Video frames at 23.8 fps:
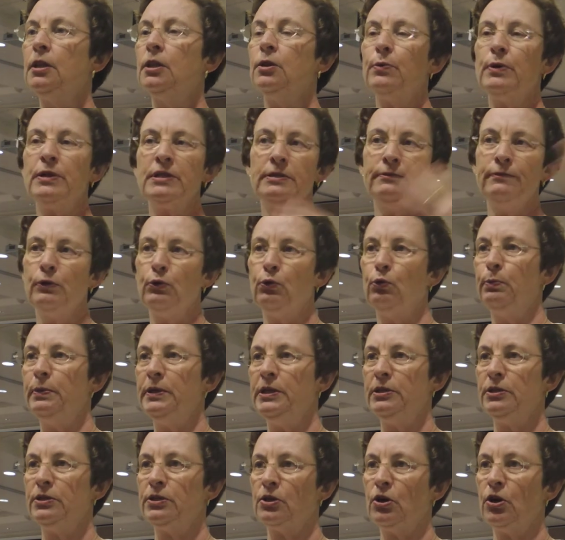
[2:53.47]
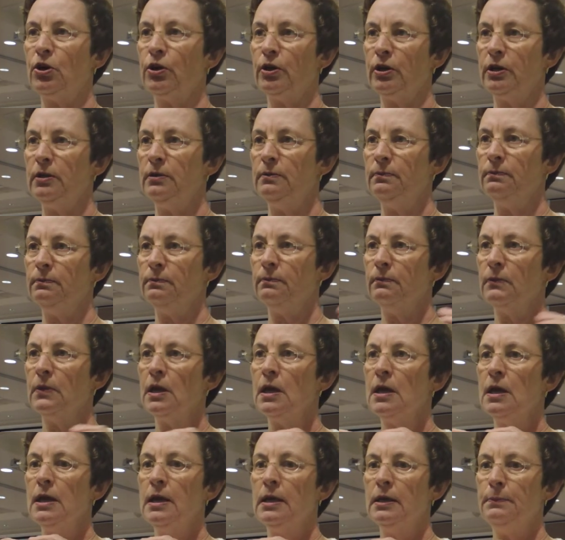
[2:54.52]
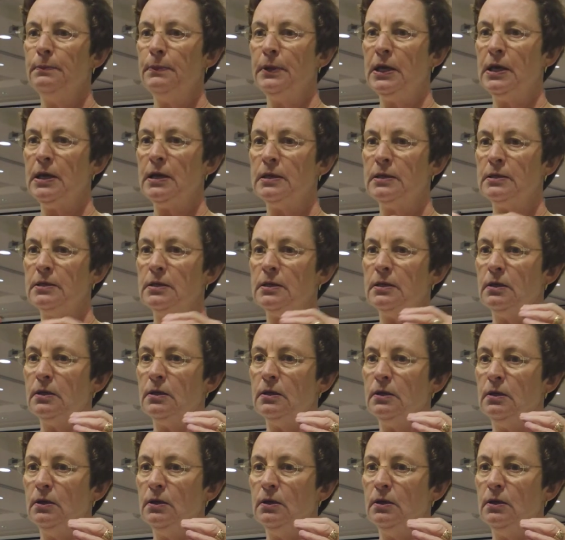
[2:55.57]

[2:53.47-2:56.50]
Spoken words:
The rest of it will be discarded because